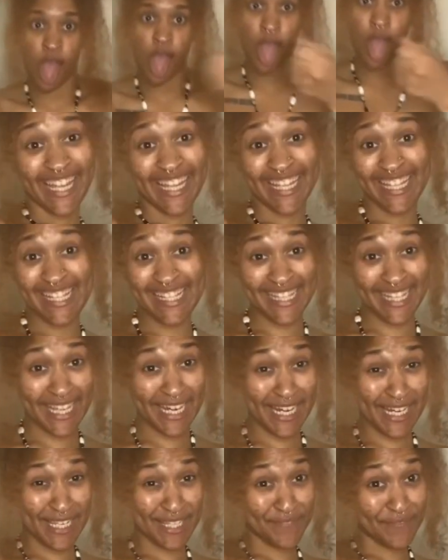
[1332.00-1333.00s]
That is the end
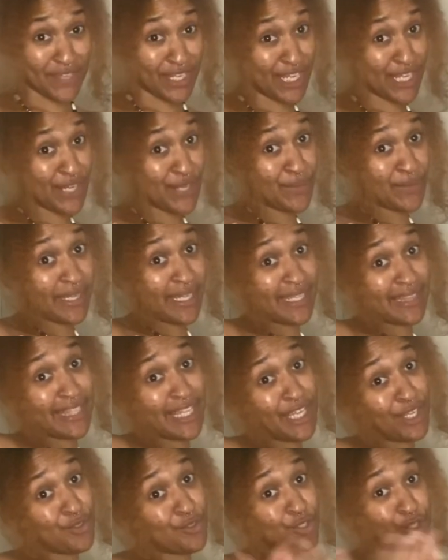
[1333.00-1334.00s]
of this video, and
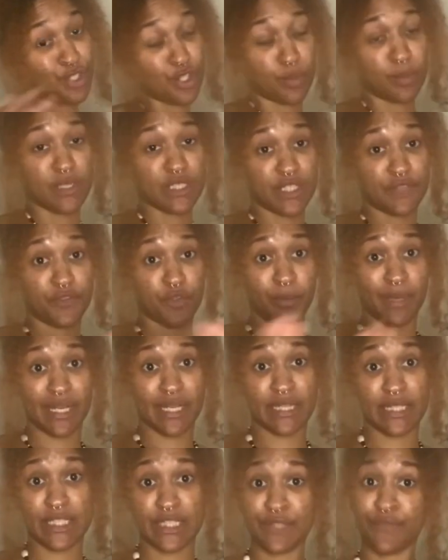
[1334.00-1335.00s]
thank you so much if you made it this